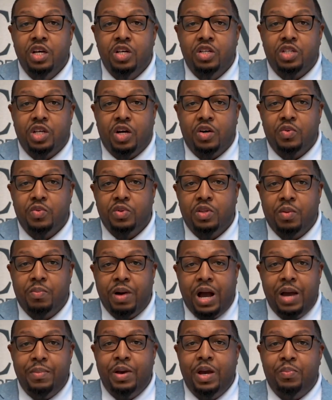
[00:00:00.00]
So the
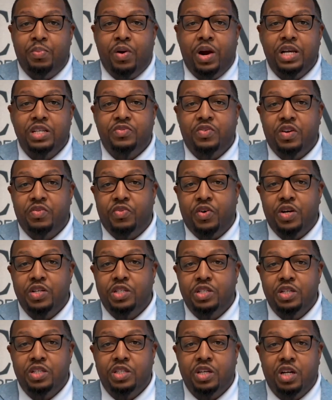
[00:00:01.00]
buyback price for the
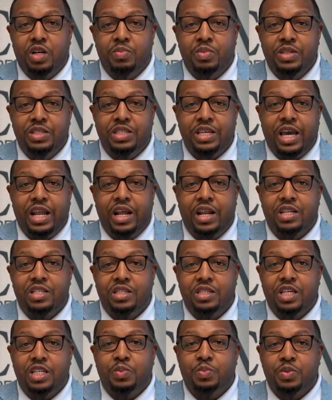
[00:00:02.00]
first year is going to be set at
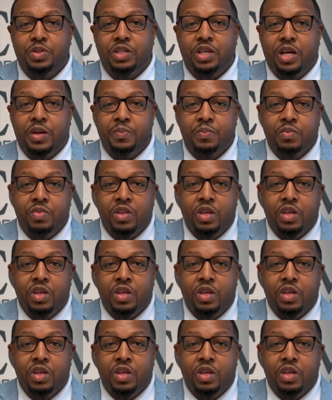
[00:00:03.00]
six percent.